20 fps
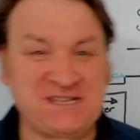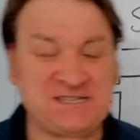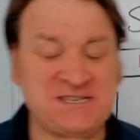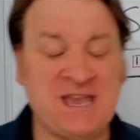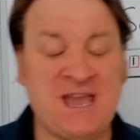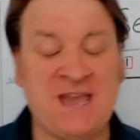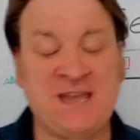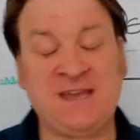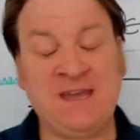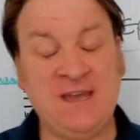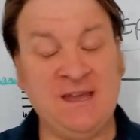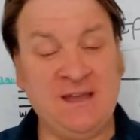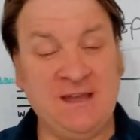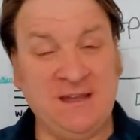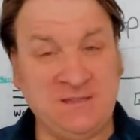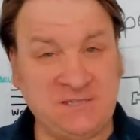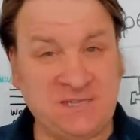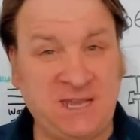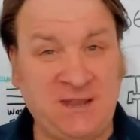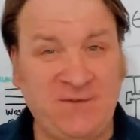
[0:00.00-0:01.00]
Tank
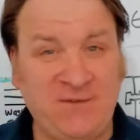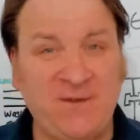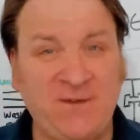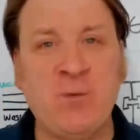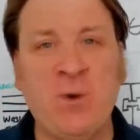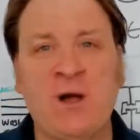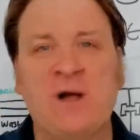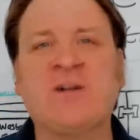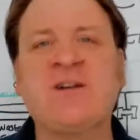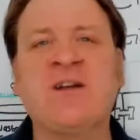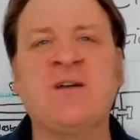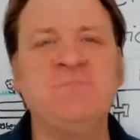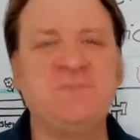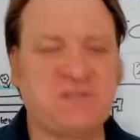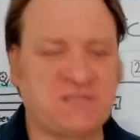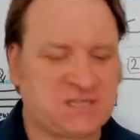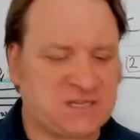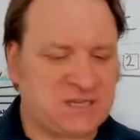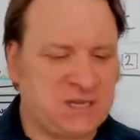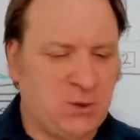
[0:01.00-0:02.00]
TV. Welcome
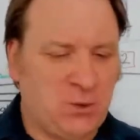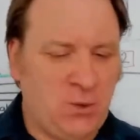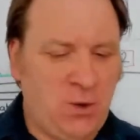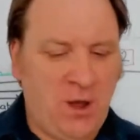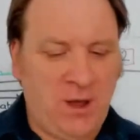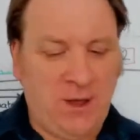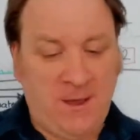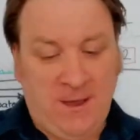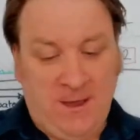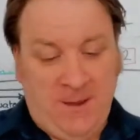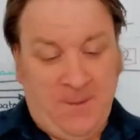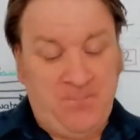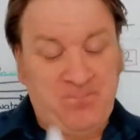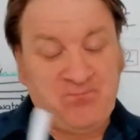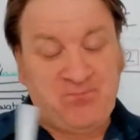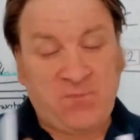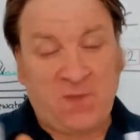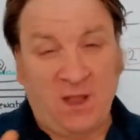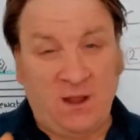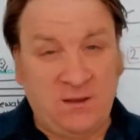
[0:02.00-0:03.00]
to
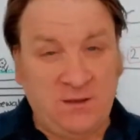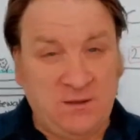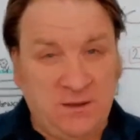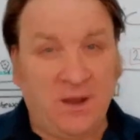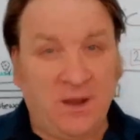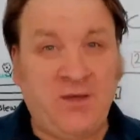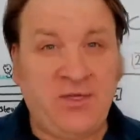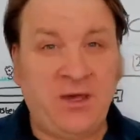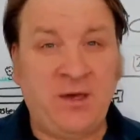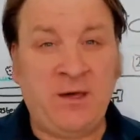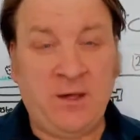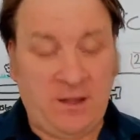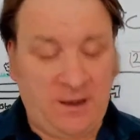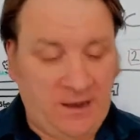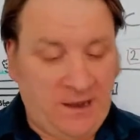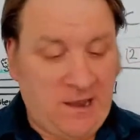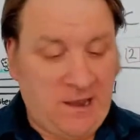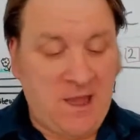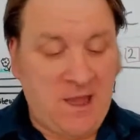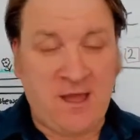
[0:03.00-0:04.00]
another
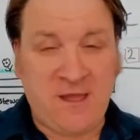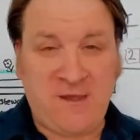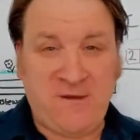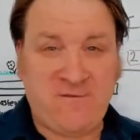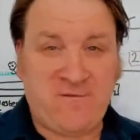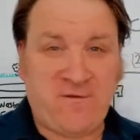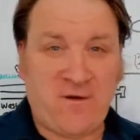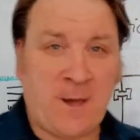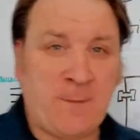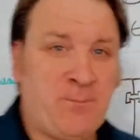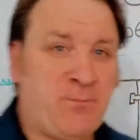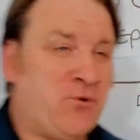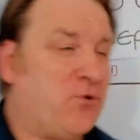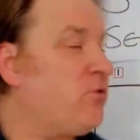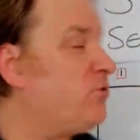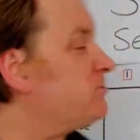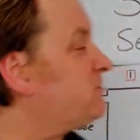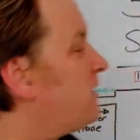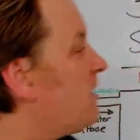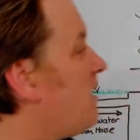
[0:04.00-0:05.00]
live
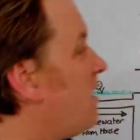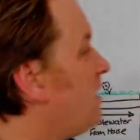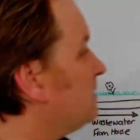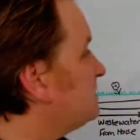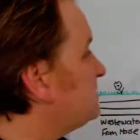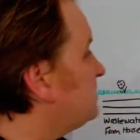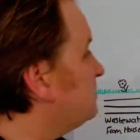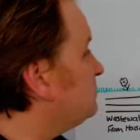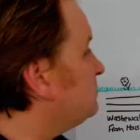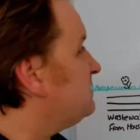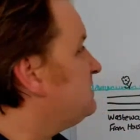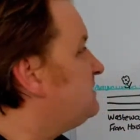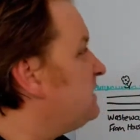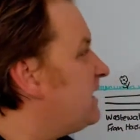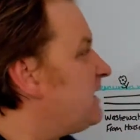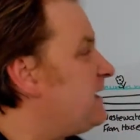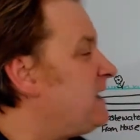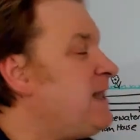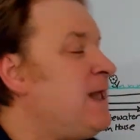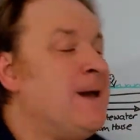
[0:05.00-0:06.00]
broadcast. So
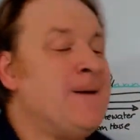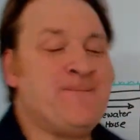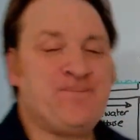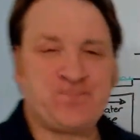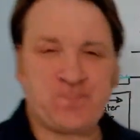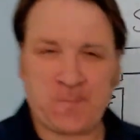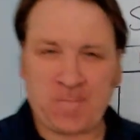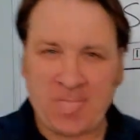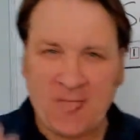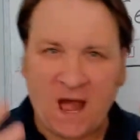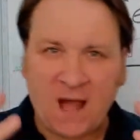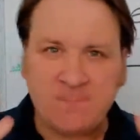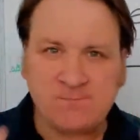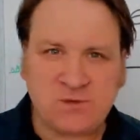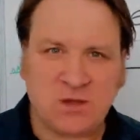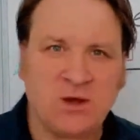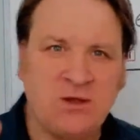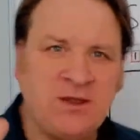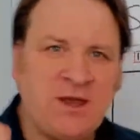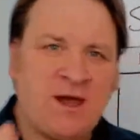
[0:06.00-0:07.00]
today, I'm
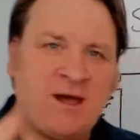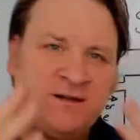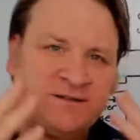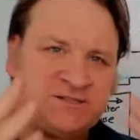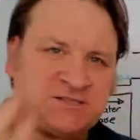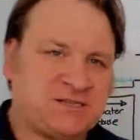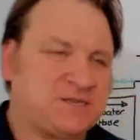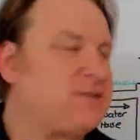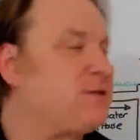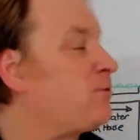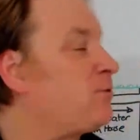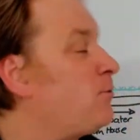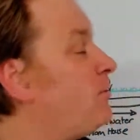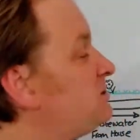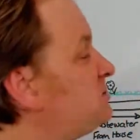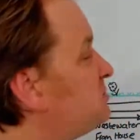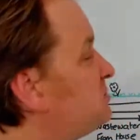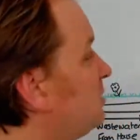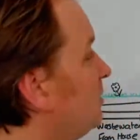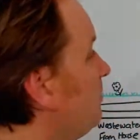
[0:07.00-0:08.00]
going to answer the
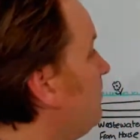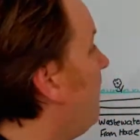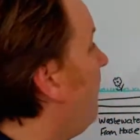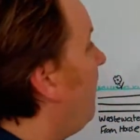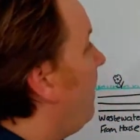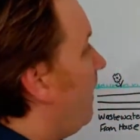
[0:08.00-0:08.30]
question,